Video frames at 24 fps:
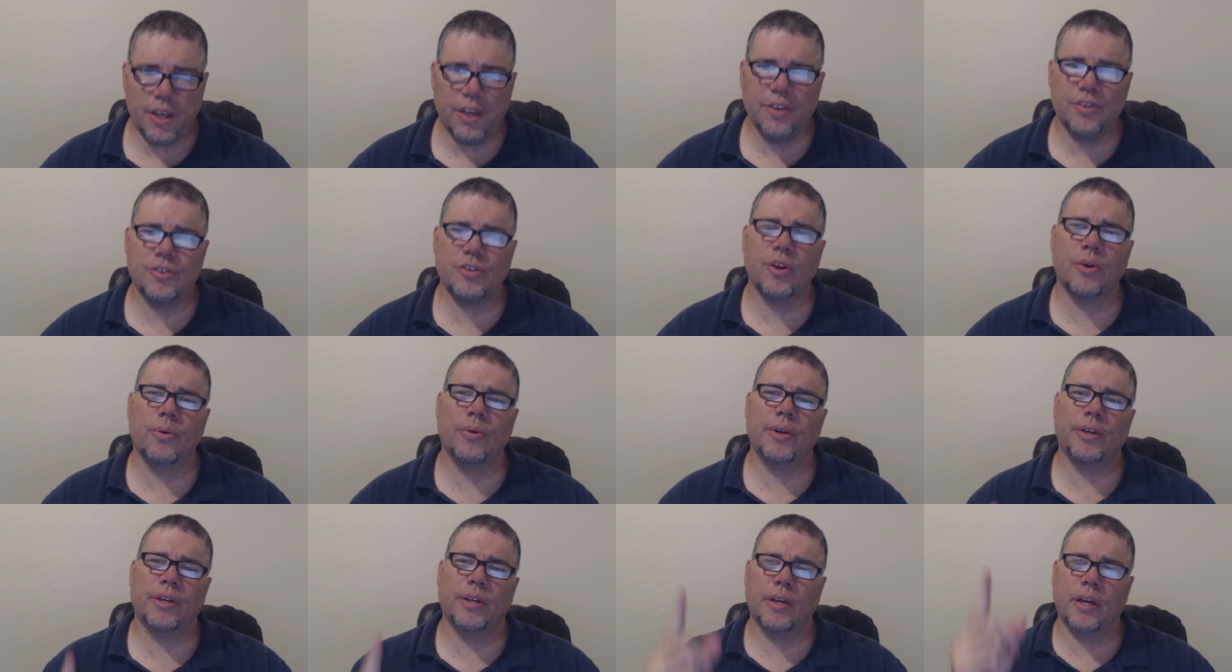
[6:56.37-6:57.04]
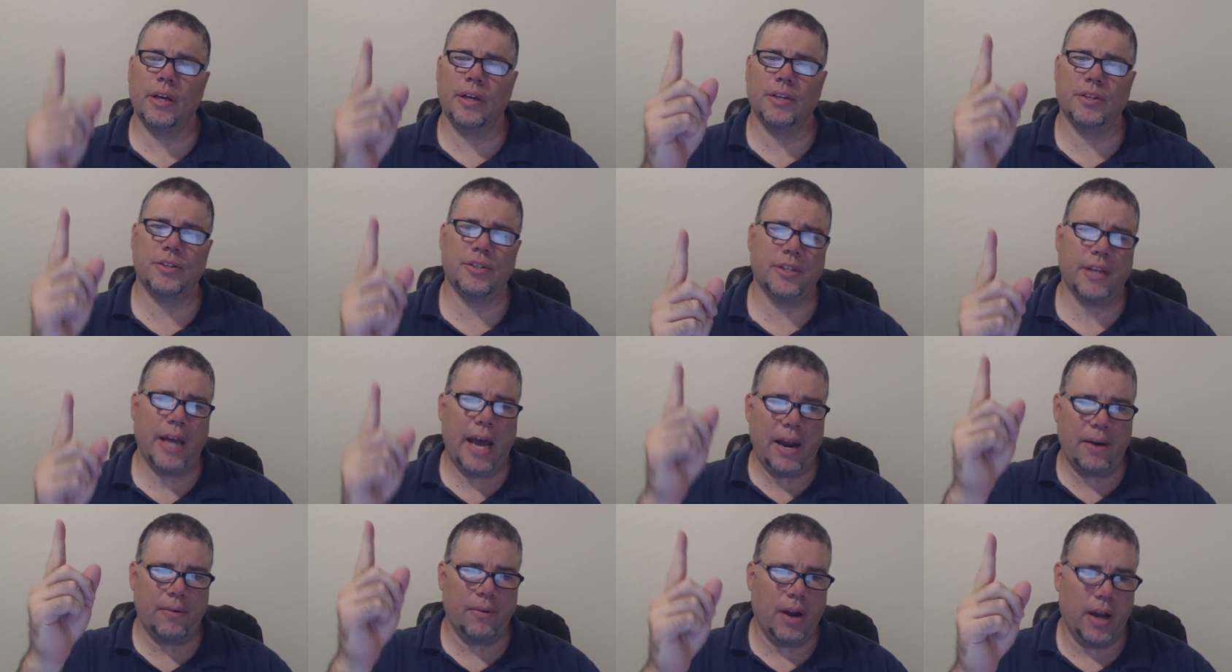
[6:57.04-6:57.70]
is going is
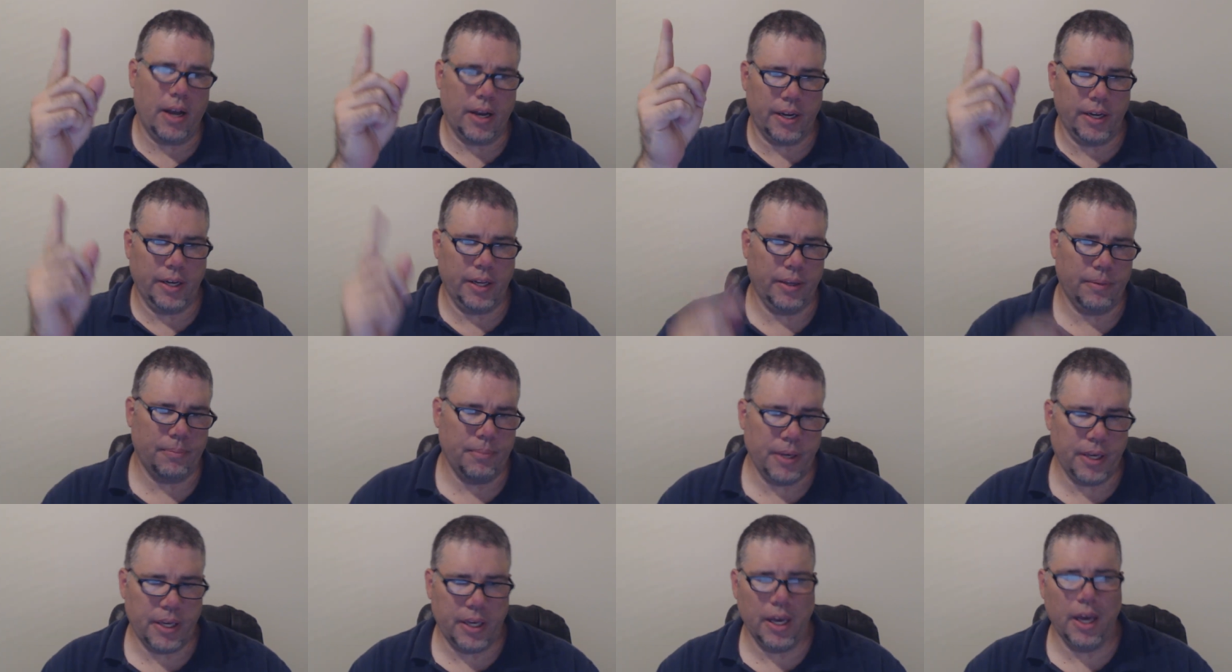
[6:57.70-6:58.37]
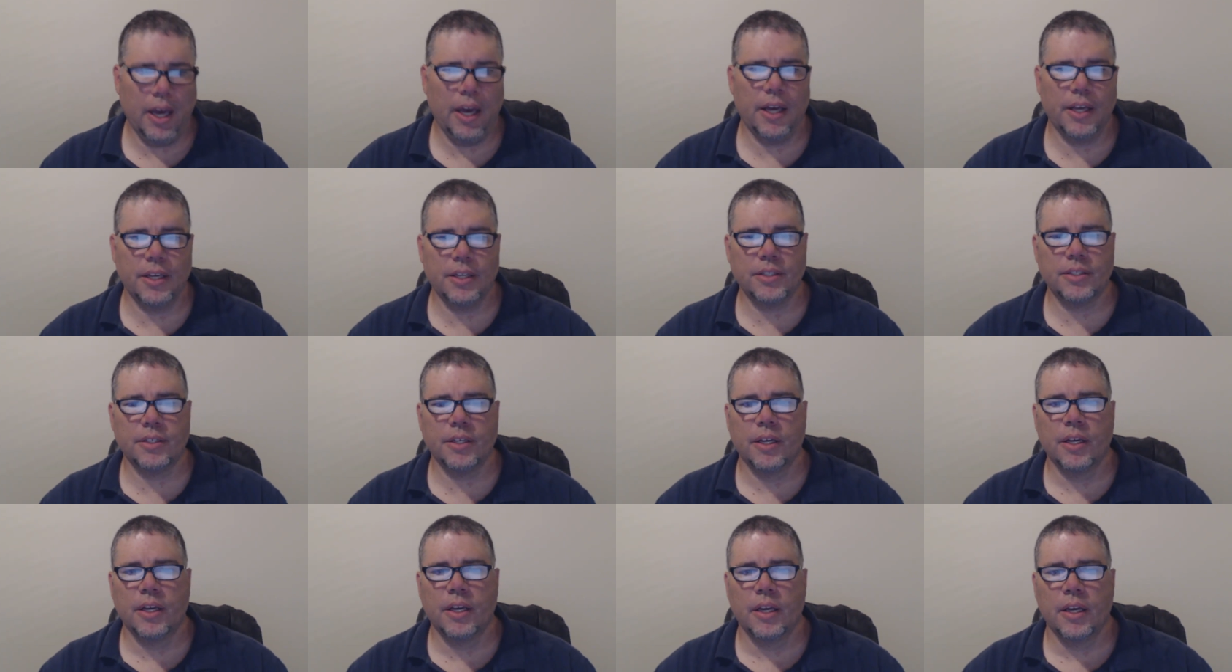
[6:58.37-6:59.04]
skyrocketing
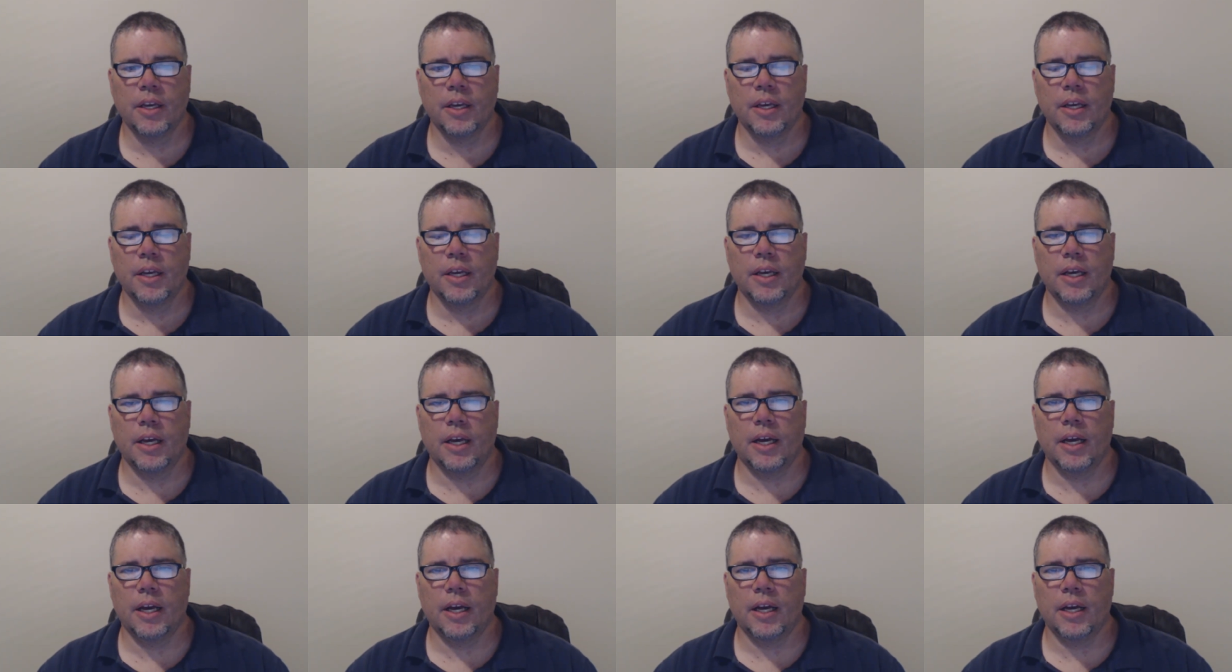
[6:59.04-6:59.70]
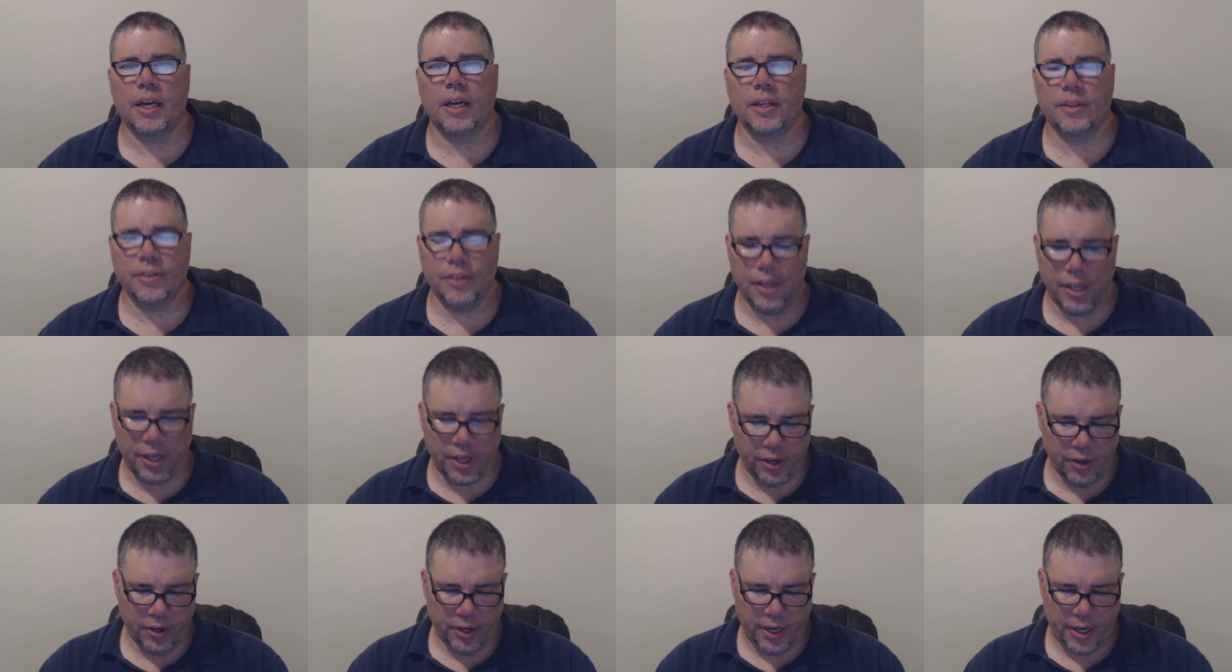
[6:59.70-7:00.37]
because uh,
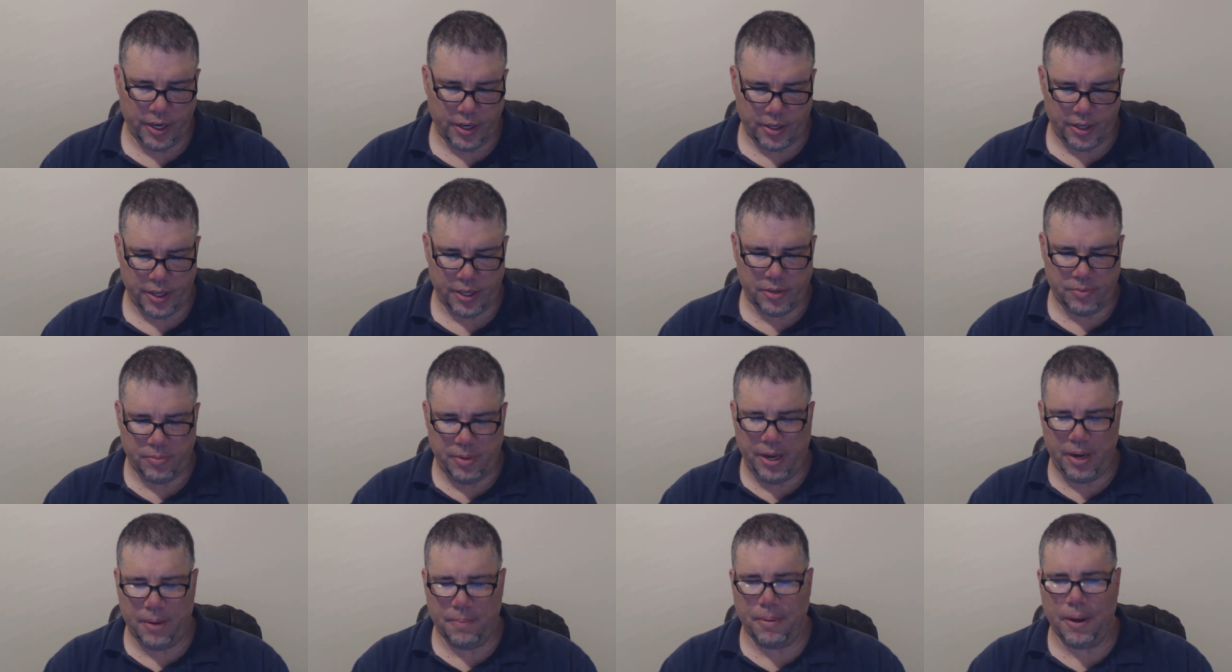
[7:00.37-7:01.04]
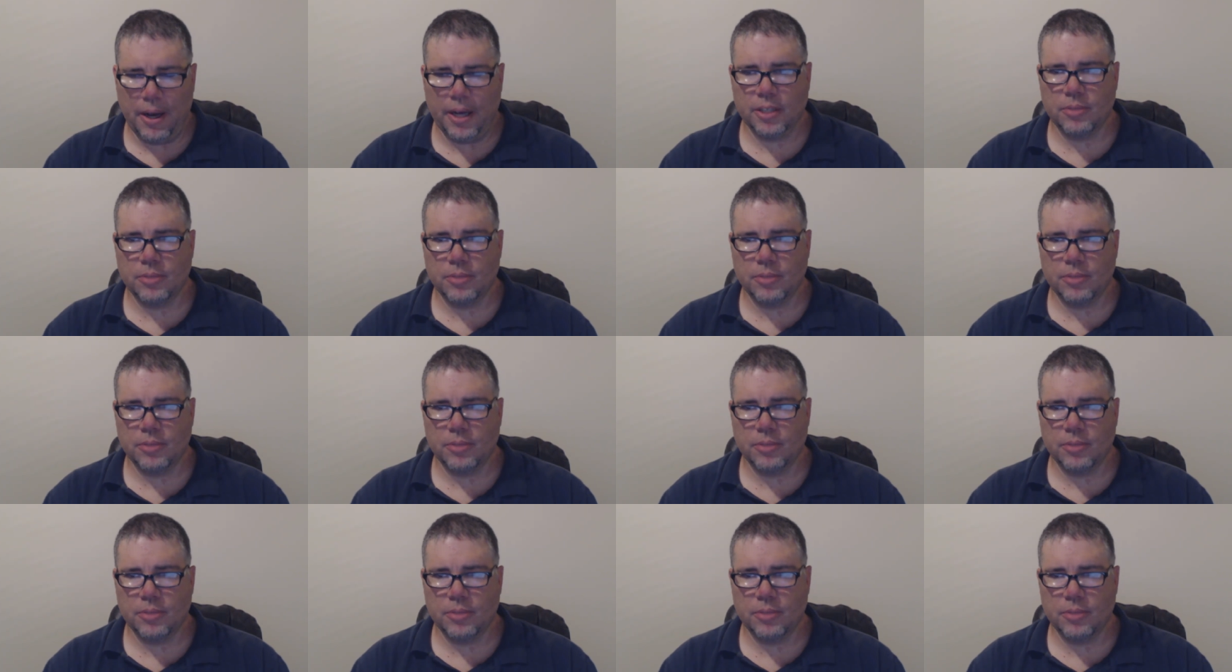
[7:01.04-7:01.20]
the internet has made it